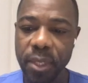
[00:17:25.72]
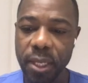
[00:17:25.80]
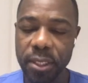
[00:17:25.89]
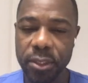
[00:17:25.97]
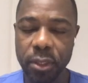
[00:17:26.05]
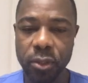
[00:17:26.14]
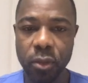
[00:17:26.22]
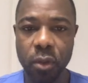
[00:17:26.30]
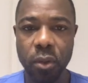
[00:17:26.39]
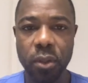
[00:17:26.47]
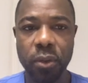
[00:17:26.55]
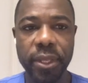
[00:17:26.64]
So to
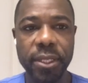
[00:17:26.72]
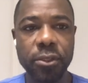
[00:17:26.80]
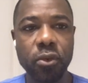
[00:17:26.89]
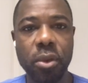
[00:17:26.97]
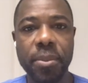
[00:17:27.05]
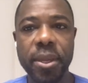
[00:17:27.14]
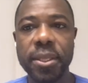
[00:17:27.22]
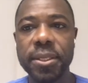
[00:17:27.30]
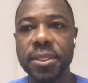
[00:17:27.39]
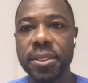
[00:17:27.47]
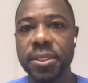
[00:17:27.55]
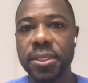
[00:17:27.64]
conclude and to remain
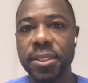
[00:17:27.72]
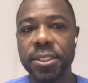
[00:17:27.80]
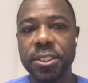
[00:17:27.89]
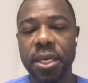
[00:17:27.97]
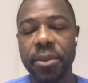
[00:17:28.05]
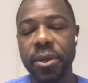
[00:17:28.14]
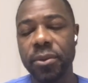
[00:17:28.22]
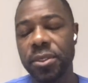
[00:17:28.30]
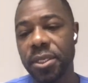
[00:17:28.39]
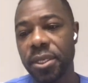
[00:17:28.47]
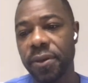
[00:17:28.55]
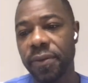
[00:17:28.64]
in time, I would
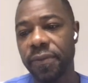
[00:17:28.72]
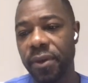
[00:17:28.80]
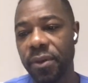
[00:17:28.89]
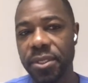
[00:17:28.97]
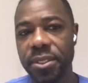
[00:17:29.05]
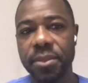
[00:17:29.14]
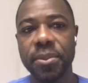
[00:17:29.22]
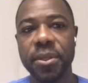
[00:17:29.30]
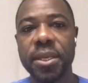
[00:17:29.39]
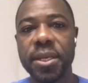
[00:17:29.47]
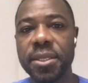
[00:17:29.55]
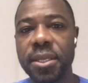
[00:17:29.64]
say very simply
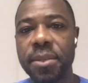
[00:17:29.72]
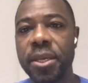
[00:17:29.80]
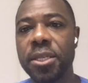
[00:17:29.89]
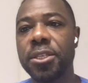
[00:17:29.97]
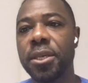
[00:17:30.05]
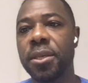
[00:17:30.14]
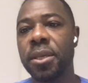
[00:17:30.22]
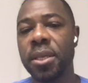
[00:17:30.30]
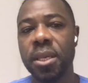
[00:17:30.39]
that imaging